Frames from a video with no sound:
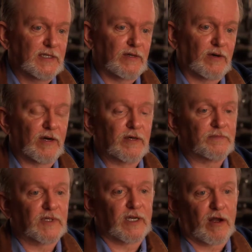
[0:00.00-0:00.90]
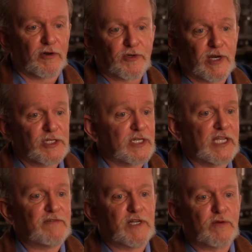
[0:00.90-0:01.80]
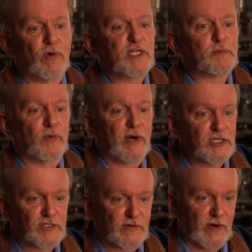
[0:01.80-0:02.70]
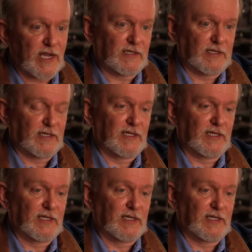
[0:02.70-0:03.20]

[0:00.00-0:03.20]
or alteration even in respiration rate